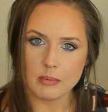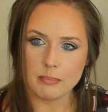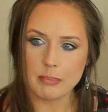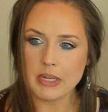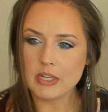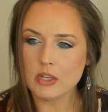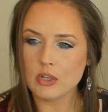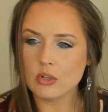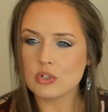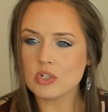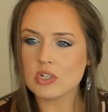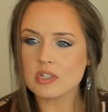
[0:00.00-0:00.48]
but
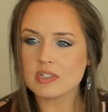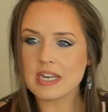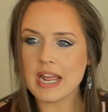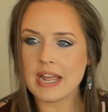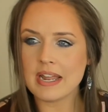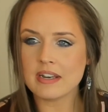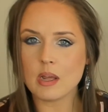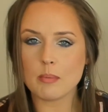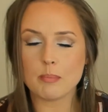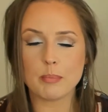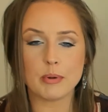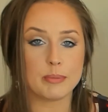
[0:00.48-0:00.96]
you'll just
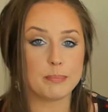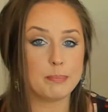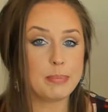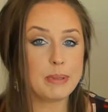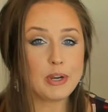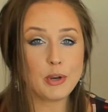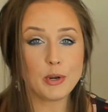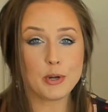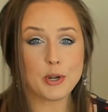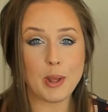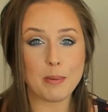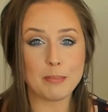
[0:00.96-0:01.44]
end up with
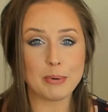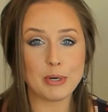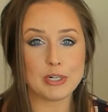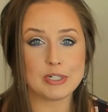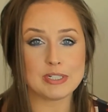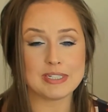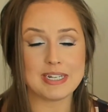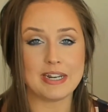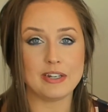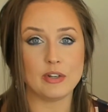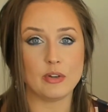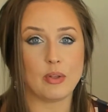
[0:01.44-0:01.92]
bigger numbers
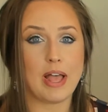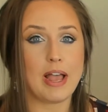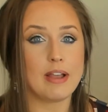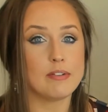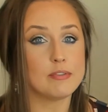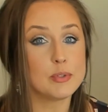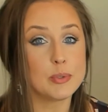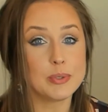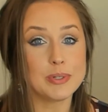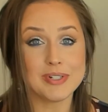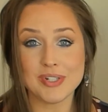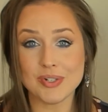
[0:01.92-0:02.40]
and you'll have
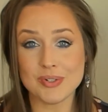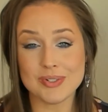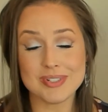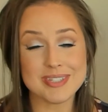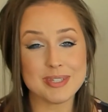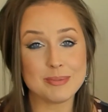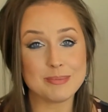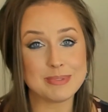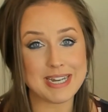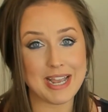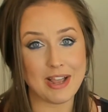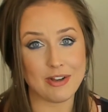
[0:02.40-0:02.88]
to reduce
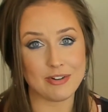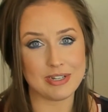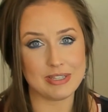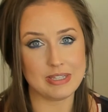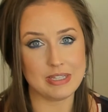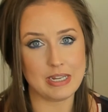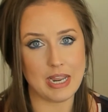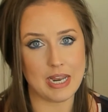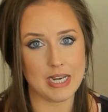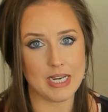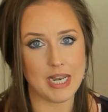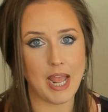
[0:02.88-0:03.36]
them down at
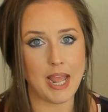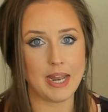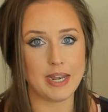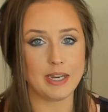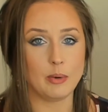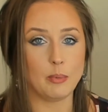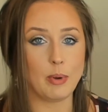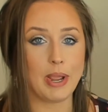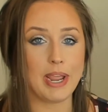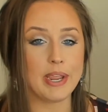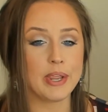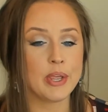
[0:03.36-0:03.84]
the end
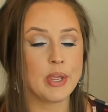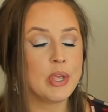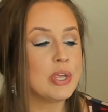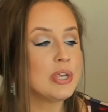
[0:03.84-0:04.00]
anyway.